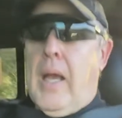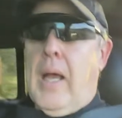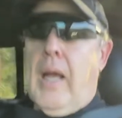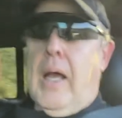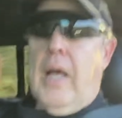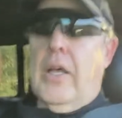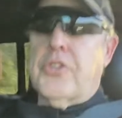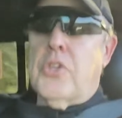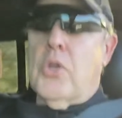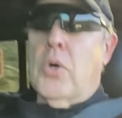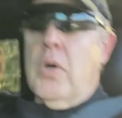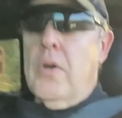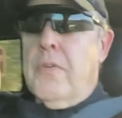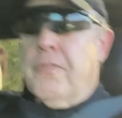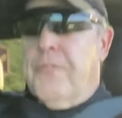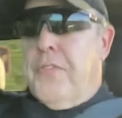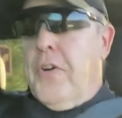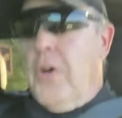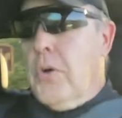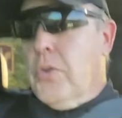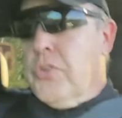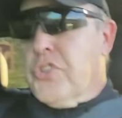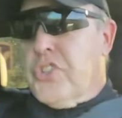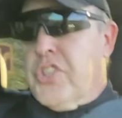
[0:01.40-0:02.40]
How's it going,
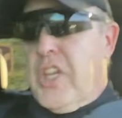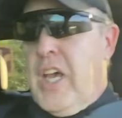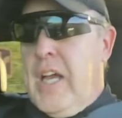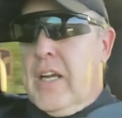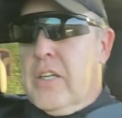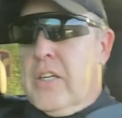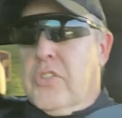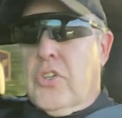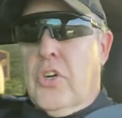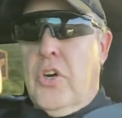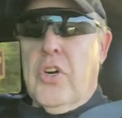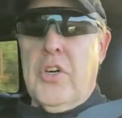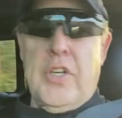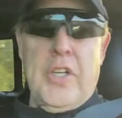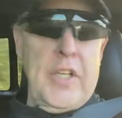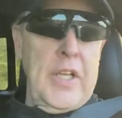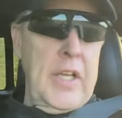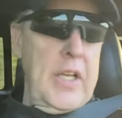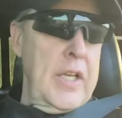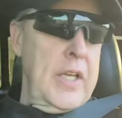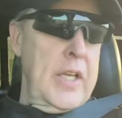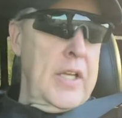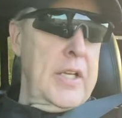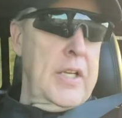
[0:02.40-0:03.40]
folks? Tactard
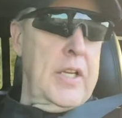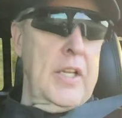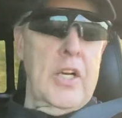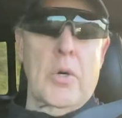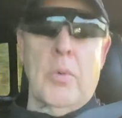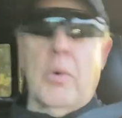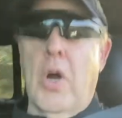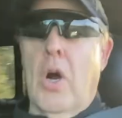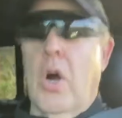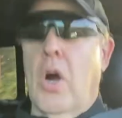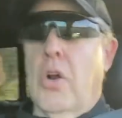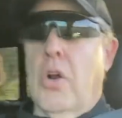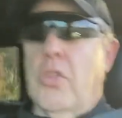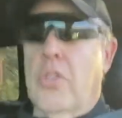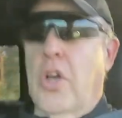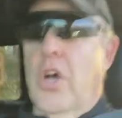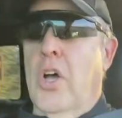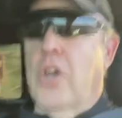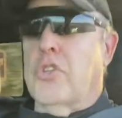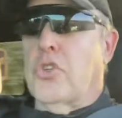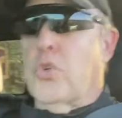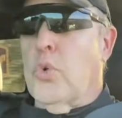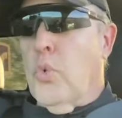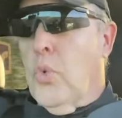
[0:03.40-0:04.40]
Ted here. We are
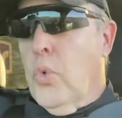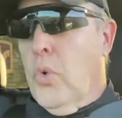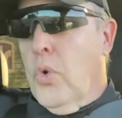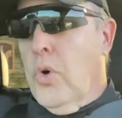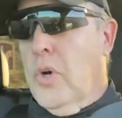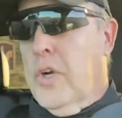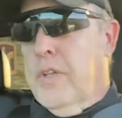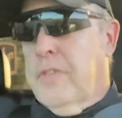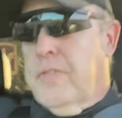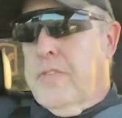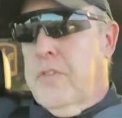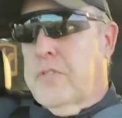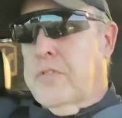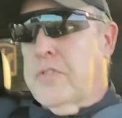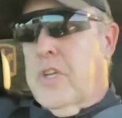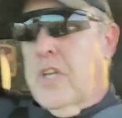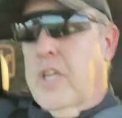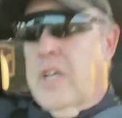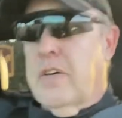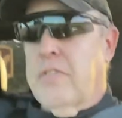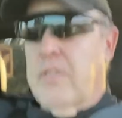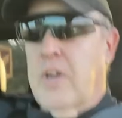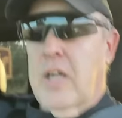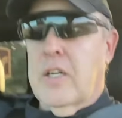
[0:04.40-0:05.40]
the 25th
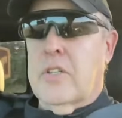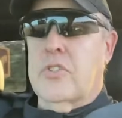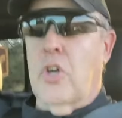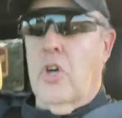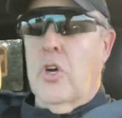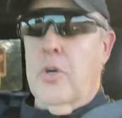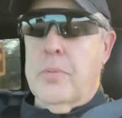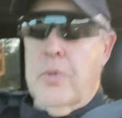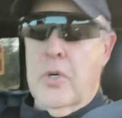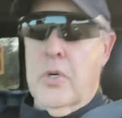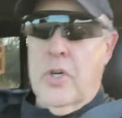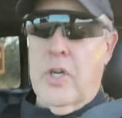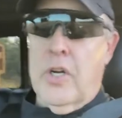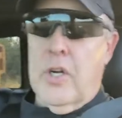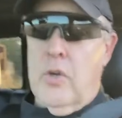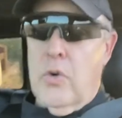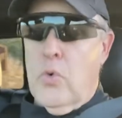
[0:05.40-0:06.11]
day of October.